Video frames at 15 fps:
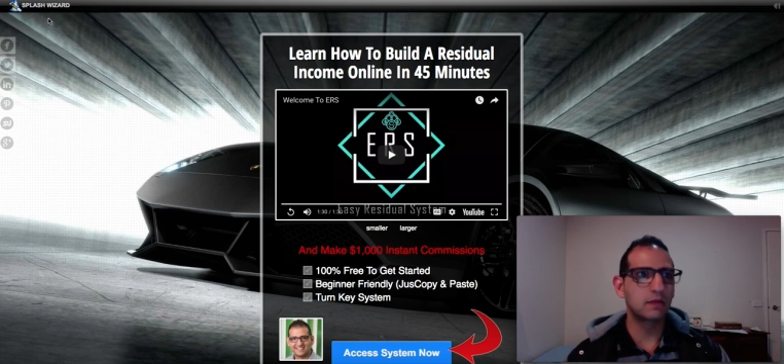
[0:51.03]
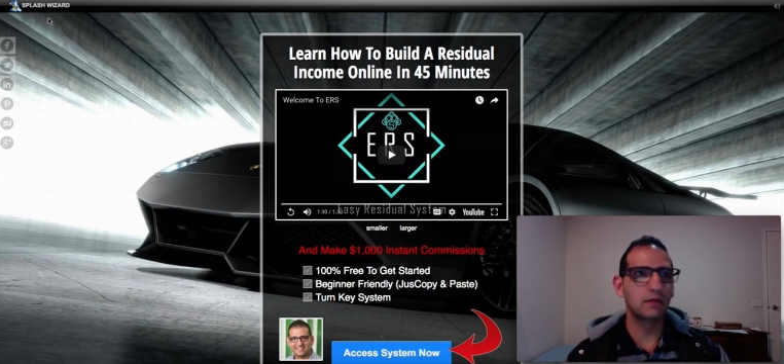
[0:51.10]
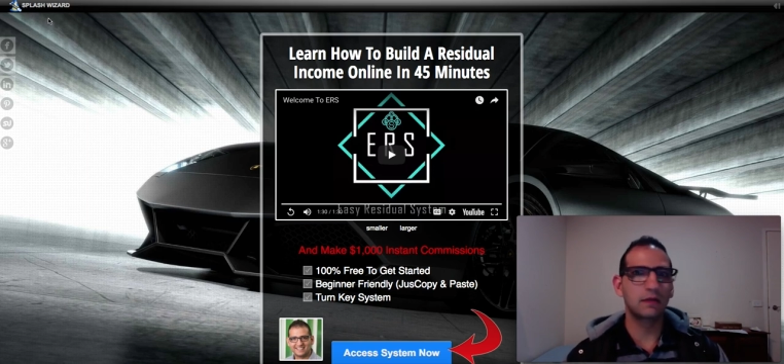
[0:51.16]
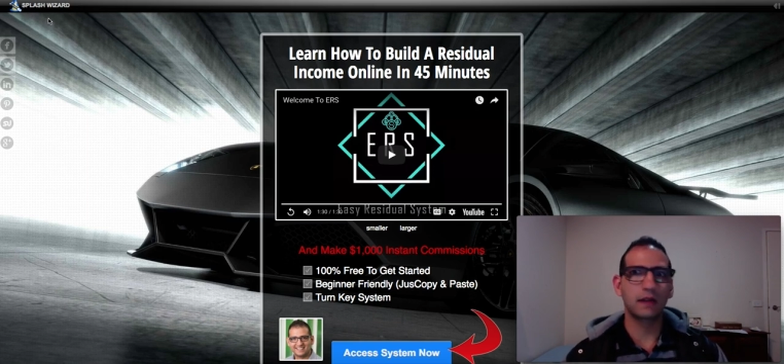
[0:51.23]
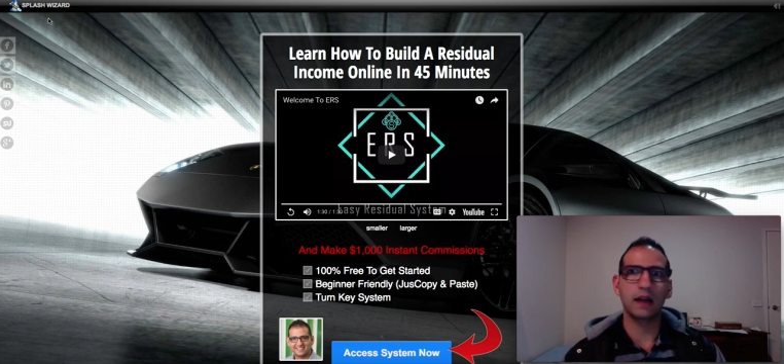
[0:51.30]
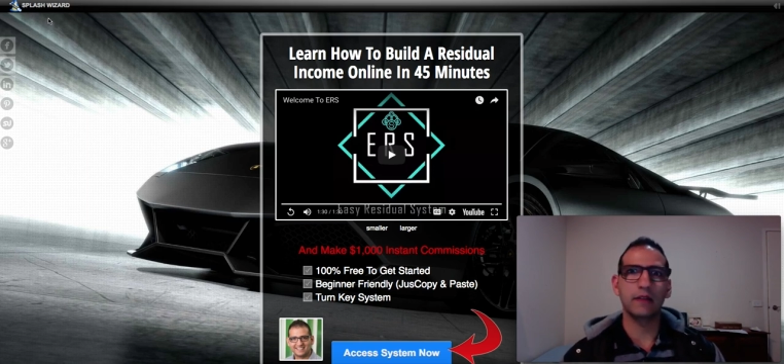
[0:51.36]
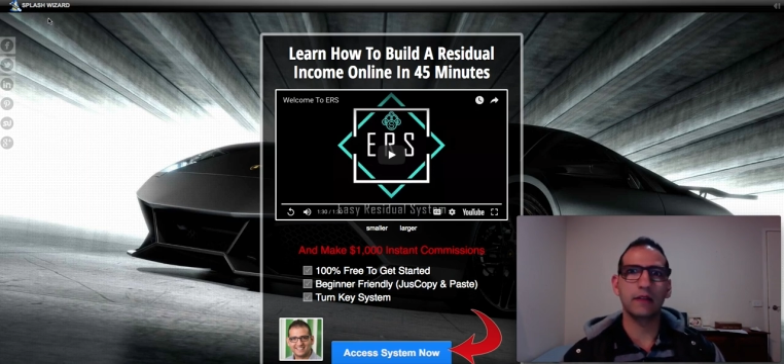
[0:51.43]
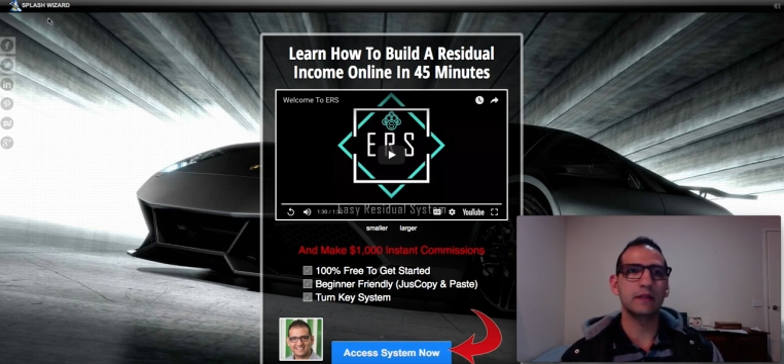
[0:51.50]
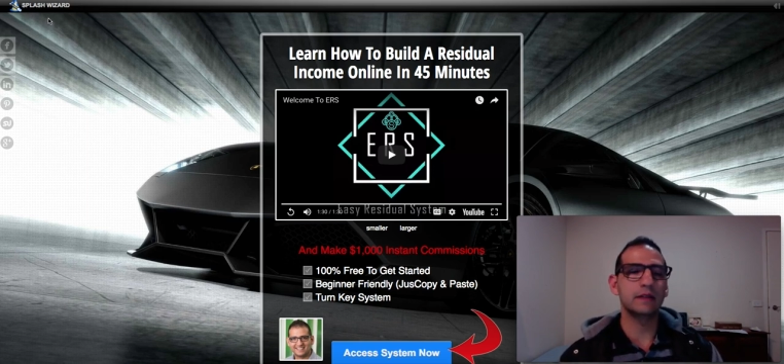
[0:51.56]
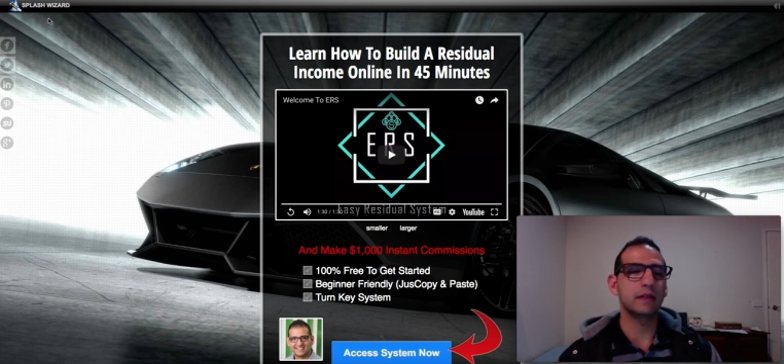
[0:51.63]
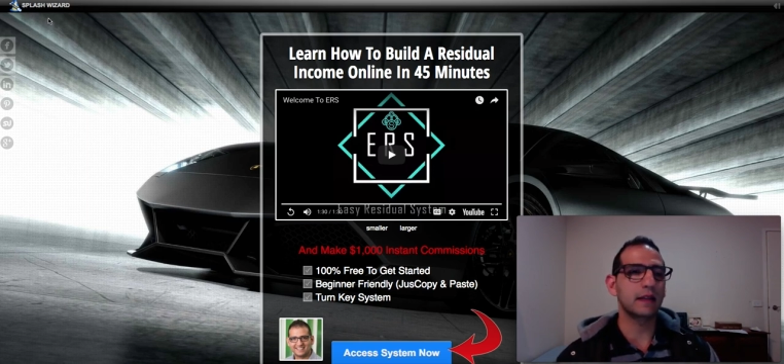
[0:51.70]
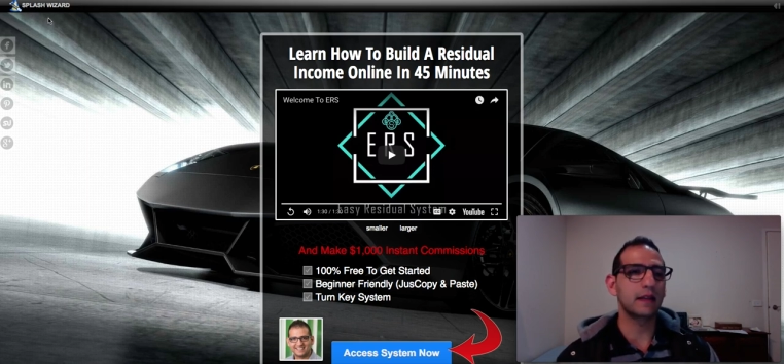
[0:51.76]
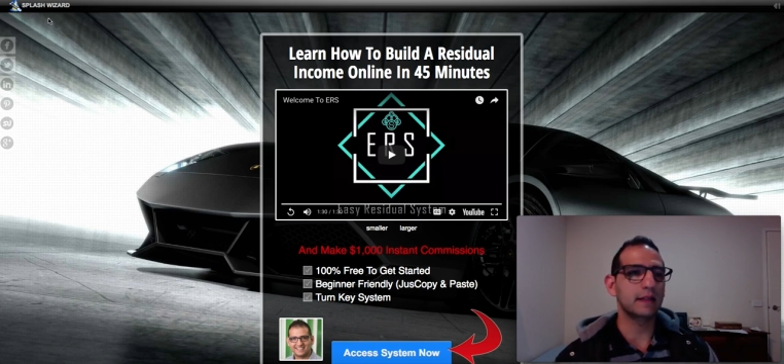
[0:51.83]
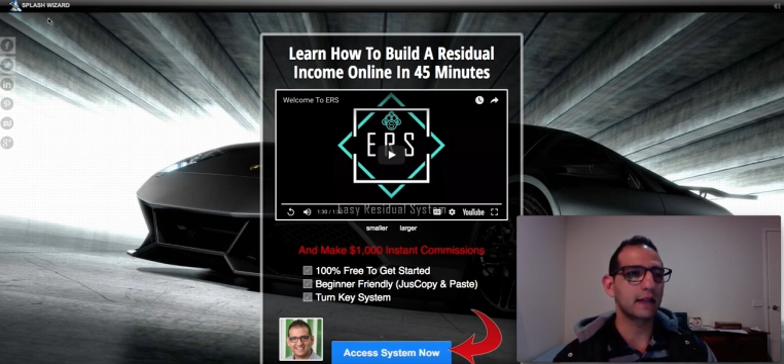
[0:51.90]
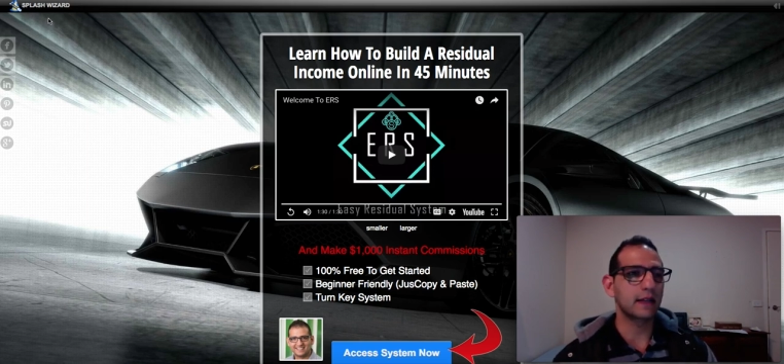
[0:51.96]
Can't even say
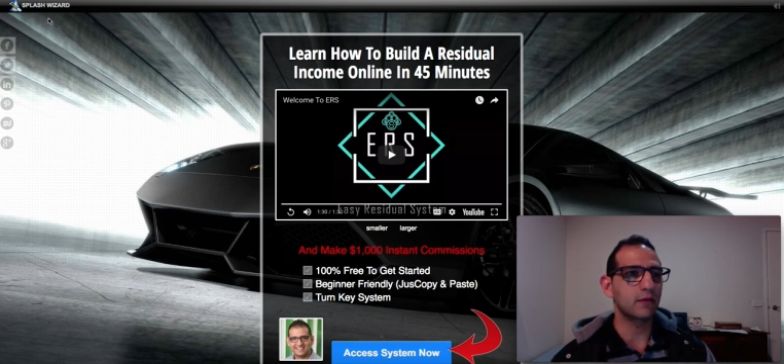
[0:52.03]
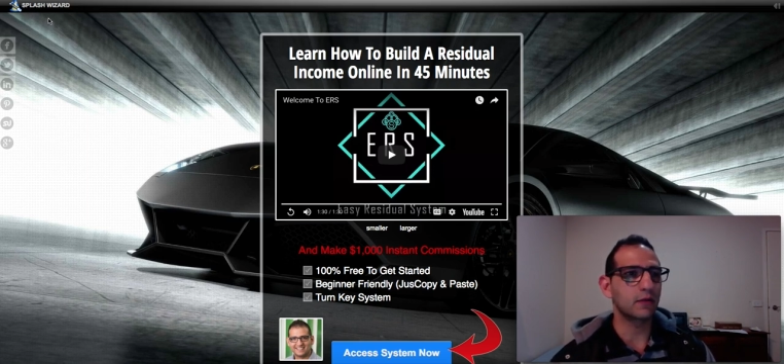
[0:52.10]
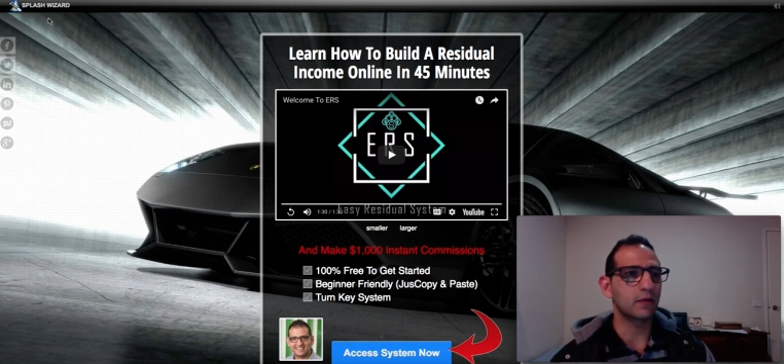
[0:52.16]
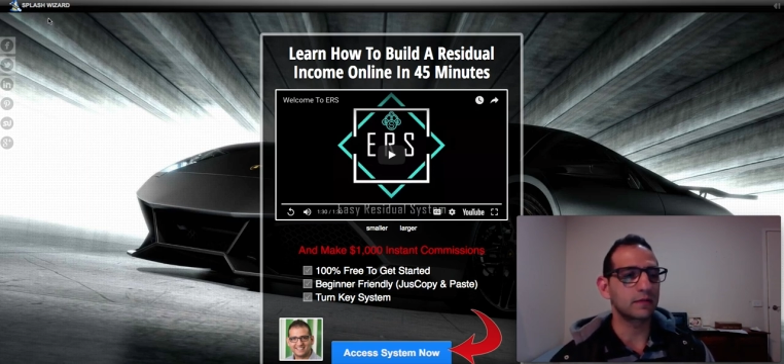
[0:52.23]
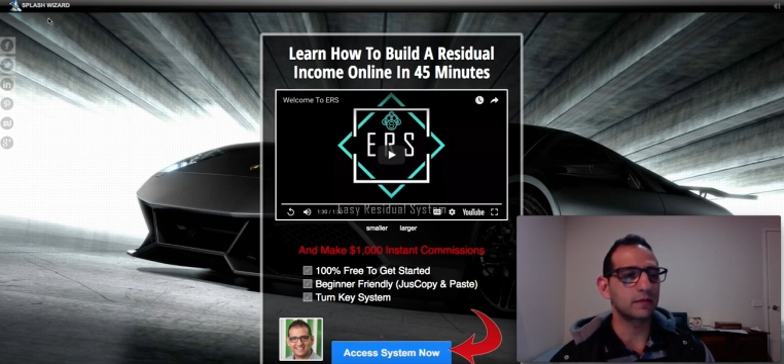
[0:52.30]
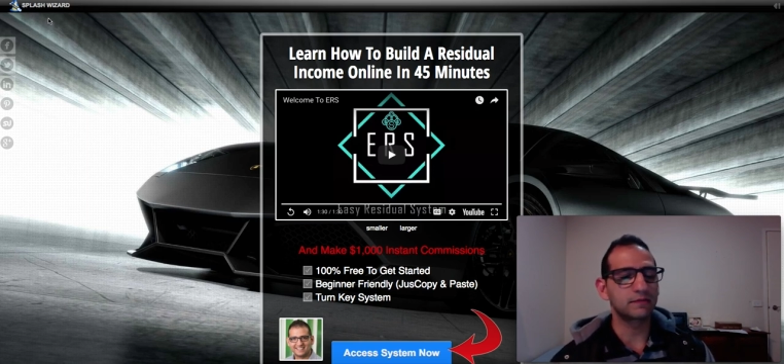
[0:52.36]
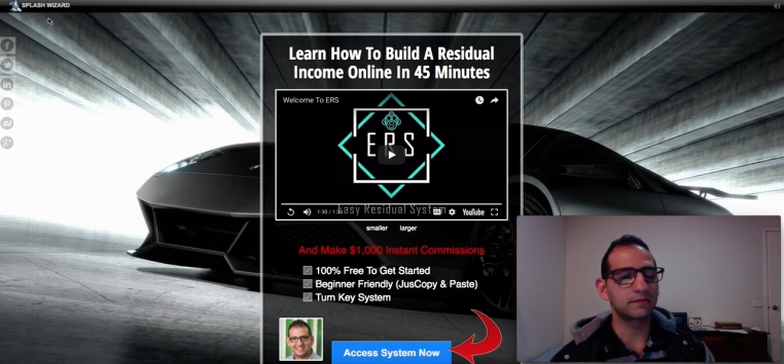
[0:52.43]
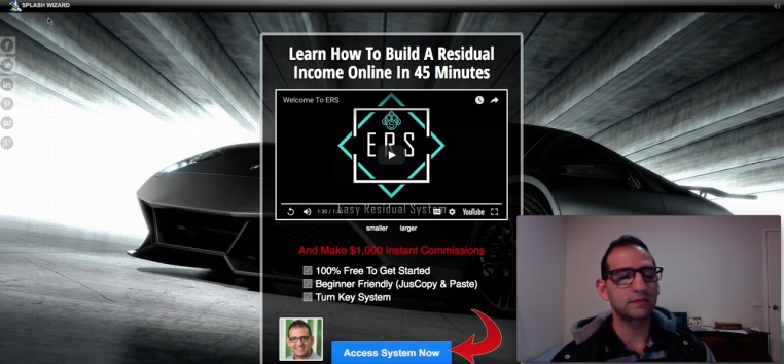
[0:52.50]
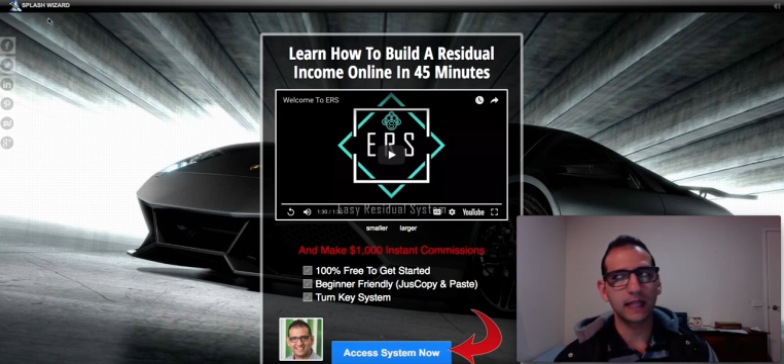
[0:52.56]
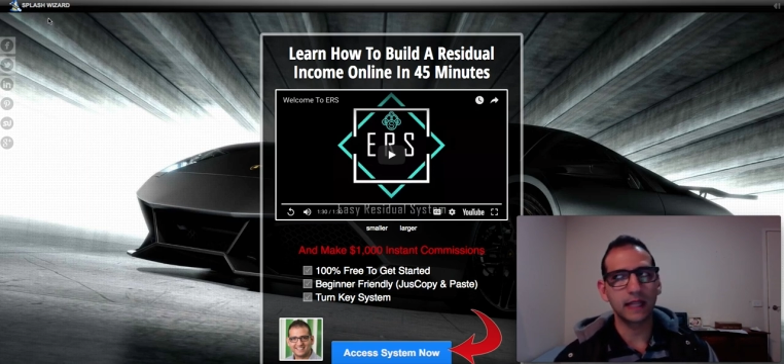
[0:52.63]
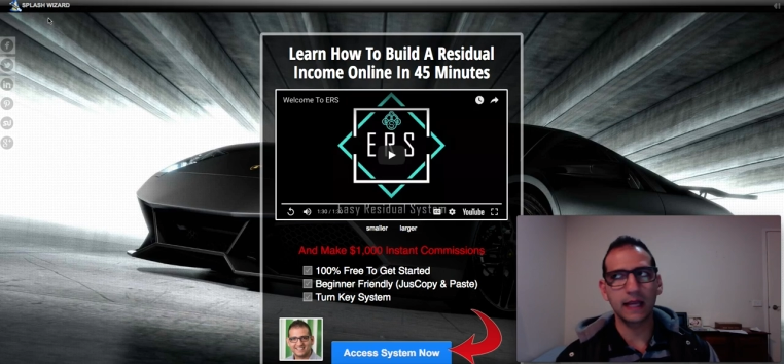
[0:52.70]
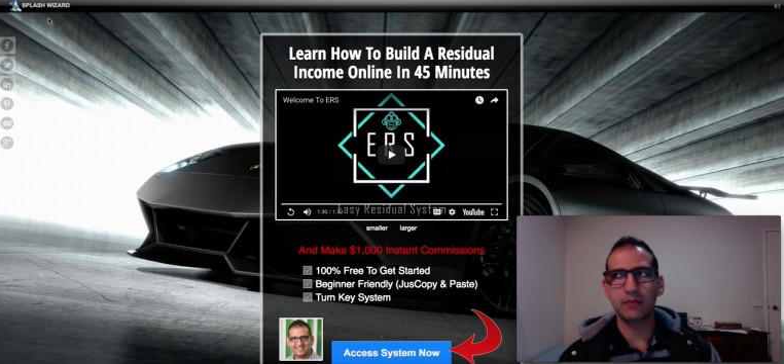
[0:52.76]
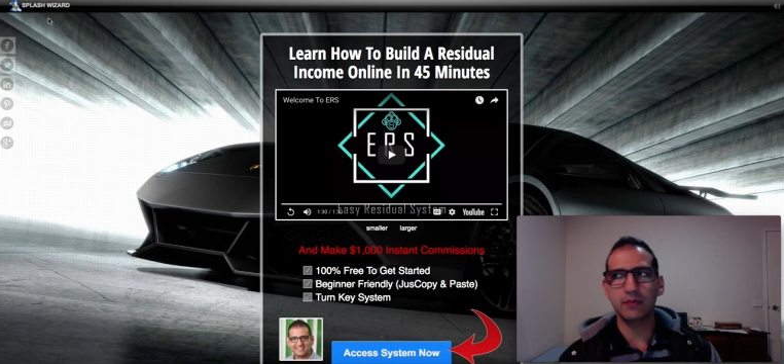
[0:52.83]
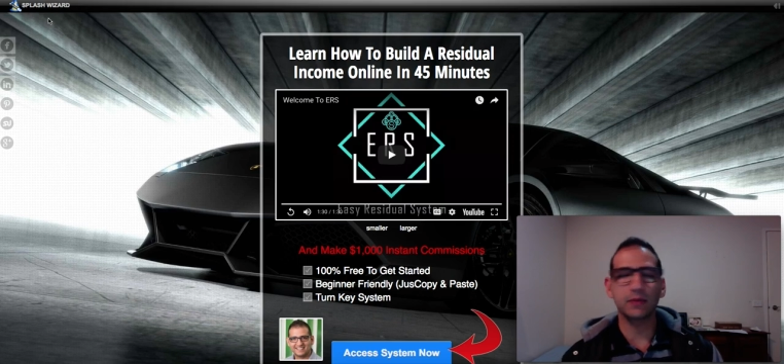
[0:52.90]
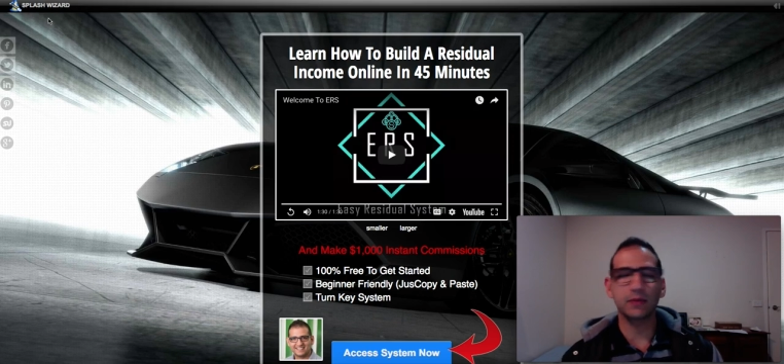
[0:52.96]

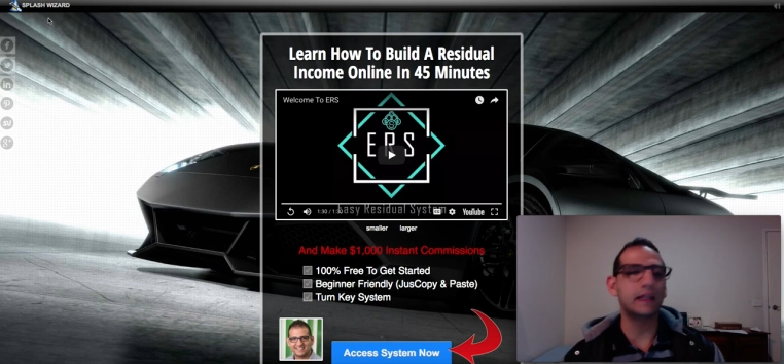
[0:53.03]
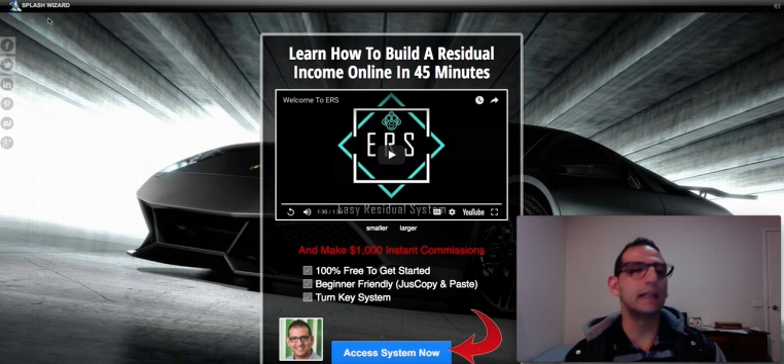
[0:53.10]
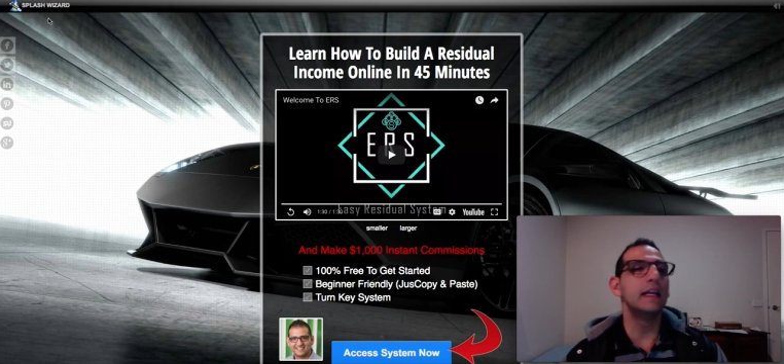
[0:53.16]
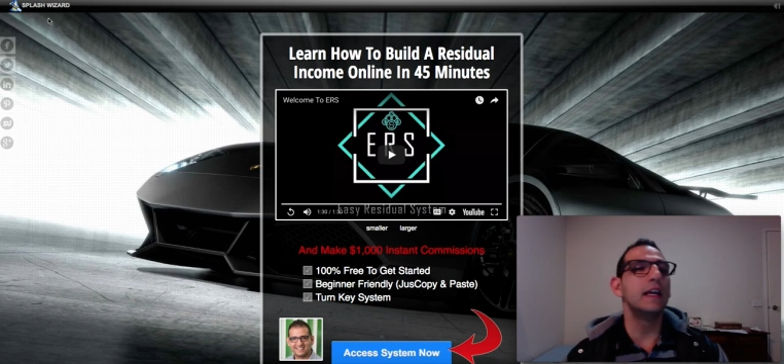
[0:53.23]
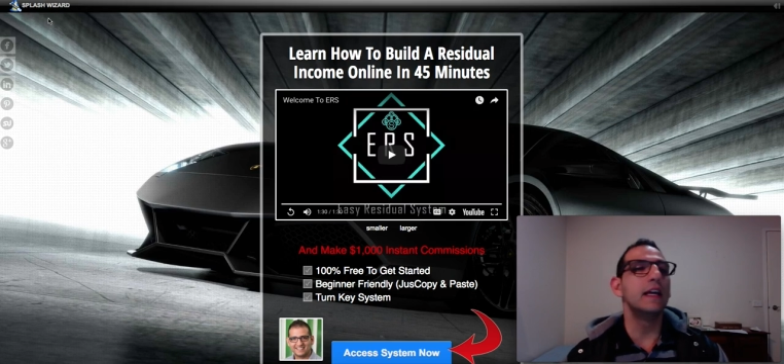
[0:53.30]
it properly.